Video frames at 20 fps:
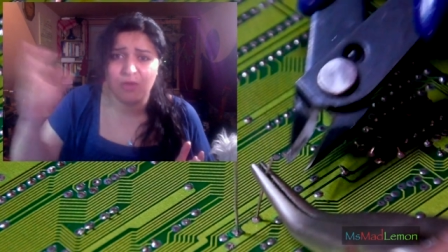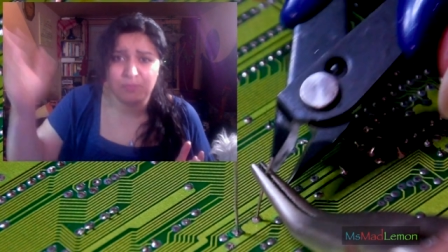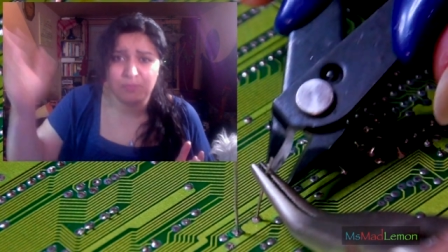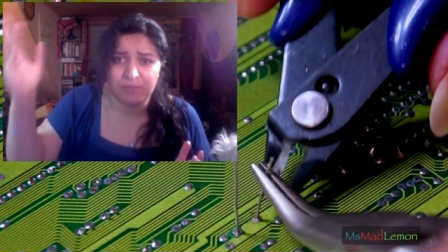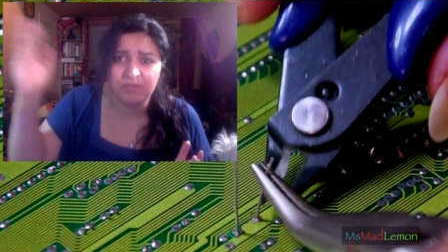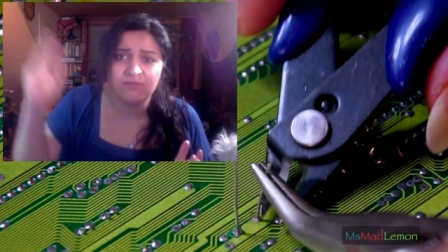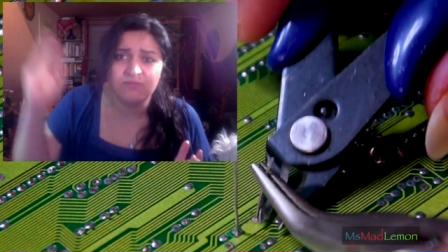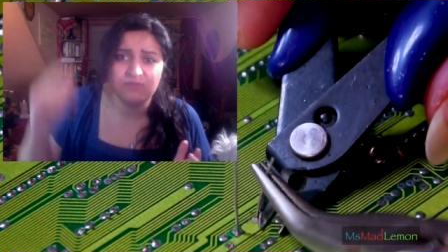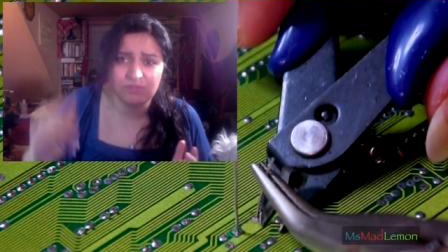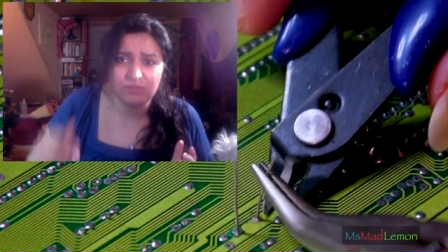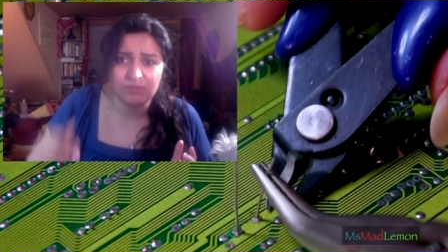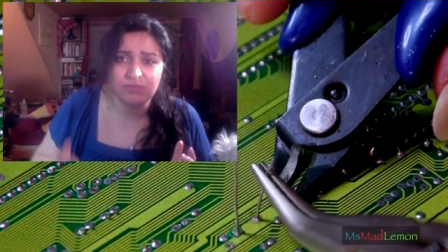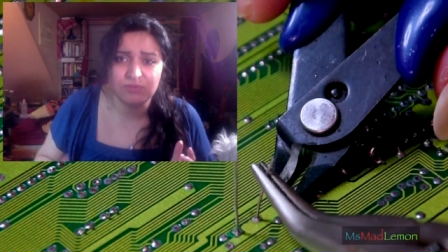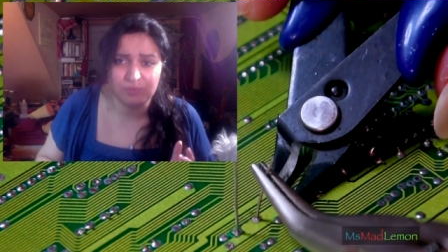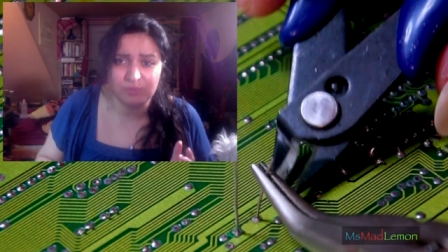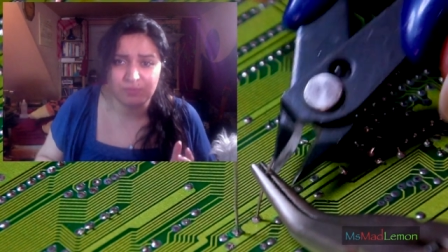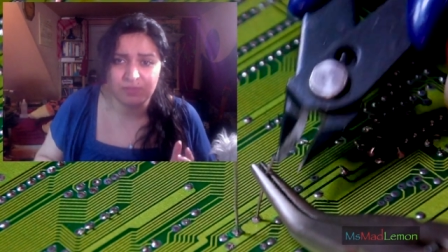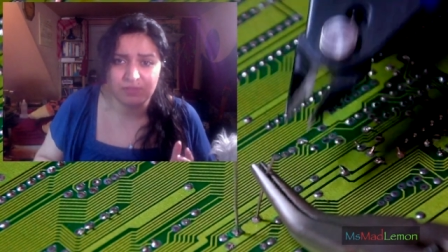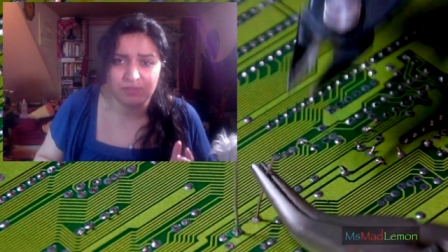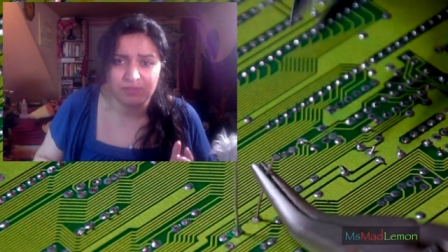big of a
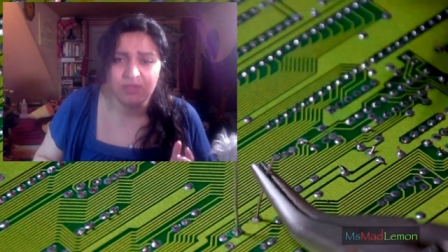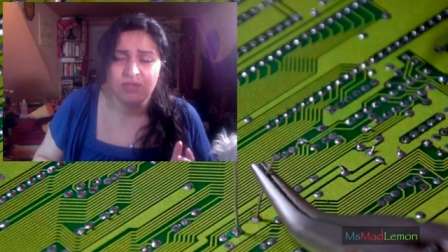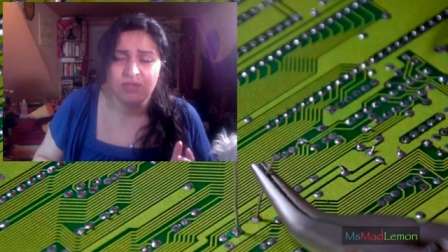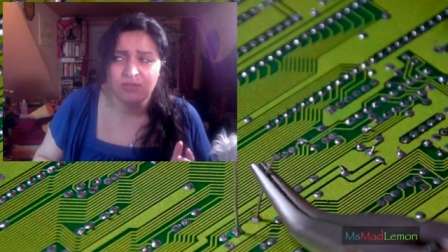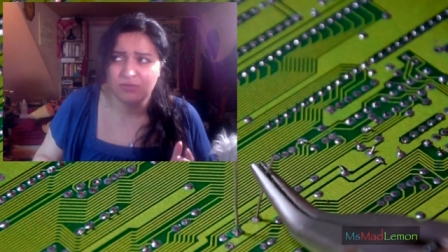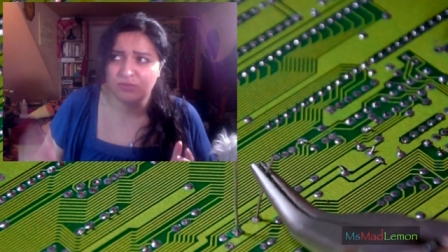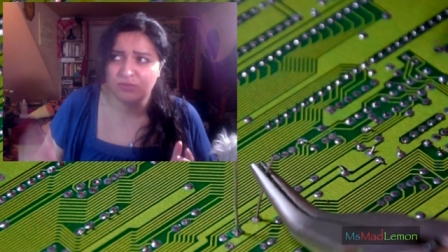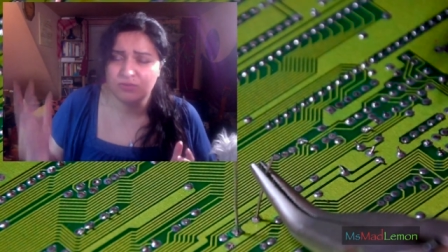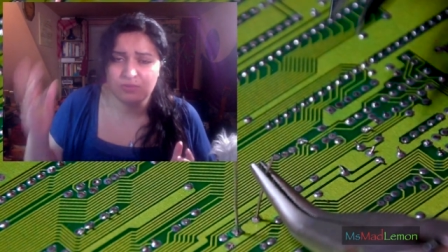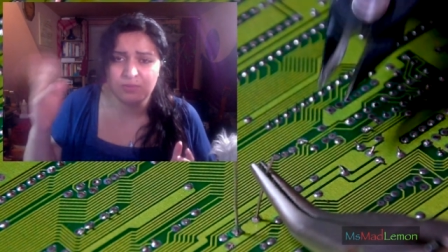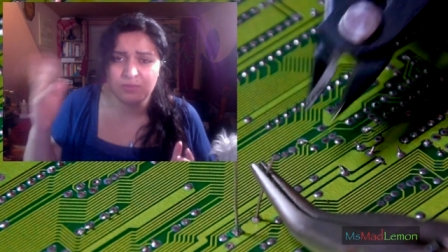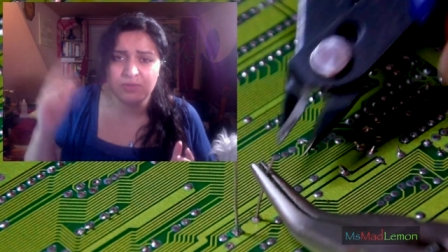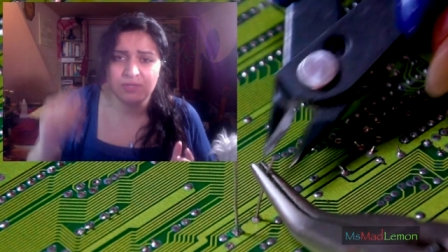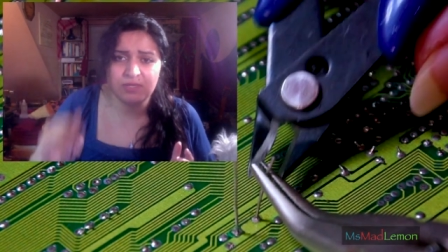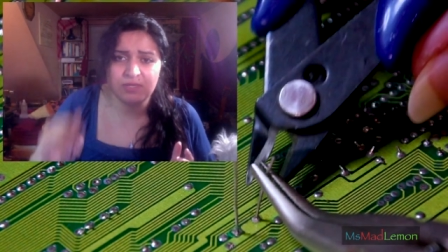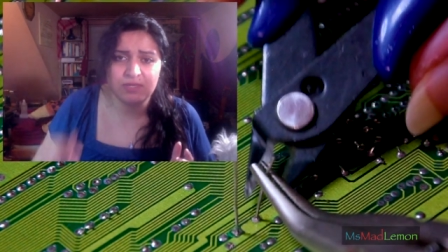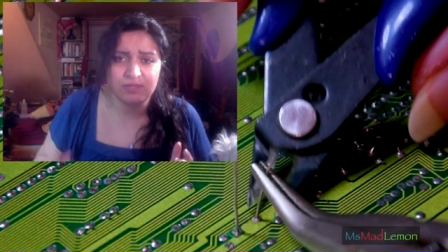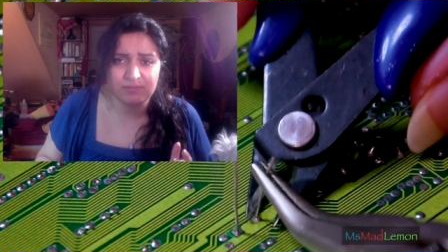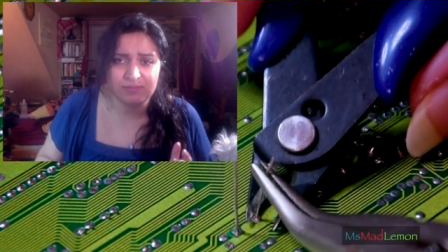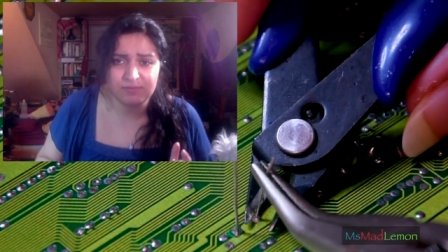YouTube YouTuber
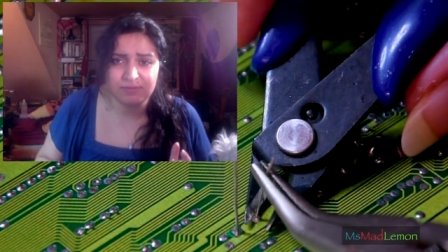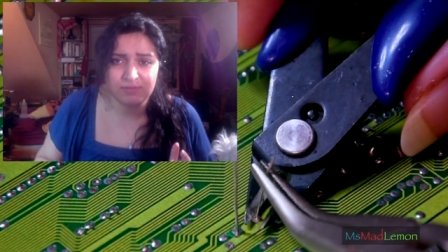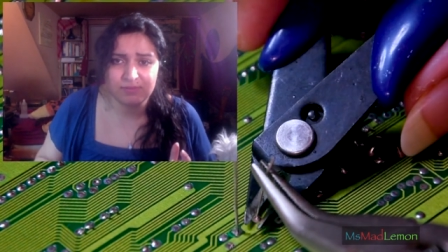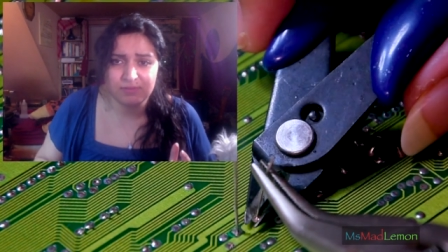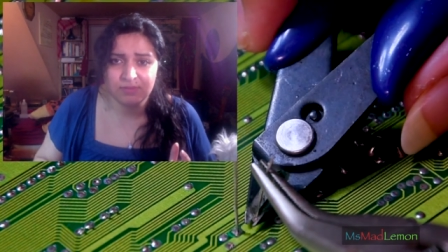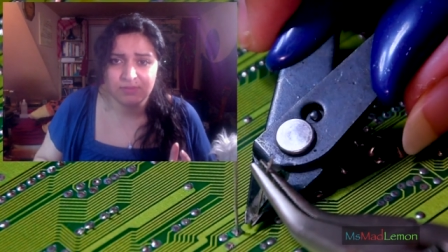he is.